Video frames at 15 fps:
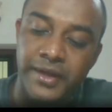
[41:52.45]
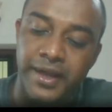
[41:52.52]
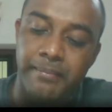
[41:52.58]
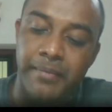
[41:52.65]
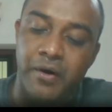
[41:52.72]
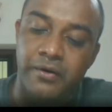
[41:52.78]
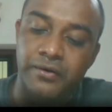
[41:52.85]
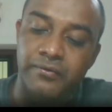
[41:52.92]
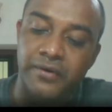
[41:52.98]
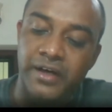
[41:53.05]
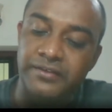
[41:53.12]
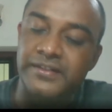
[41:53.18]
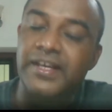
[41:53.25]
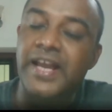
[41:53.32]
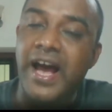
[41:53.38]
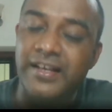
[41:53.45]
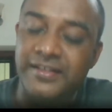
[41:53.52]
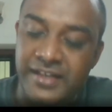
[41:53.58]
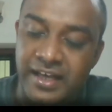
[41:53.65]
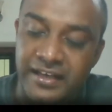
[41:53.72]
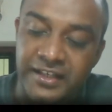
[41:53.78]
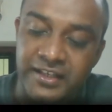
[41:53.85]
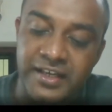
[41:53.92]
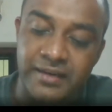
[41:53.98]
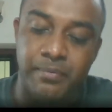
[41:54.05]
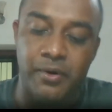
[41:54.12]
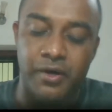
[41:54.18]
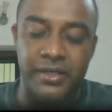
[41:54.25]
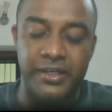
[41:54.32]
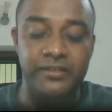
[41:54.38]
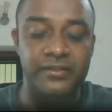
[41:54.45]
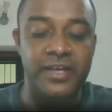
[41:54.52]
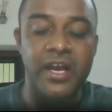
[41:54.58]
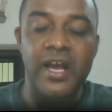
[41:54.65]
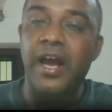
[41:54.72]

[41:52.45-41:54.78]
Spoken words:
about was Caste and Indian Politics,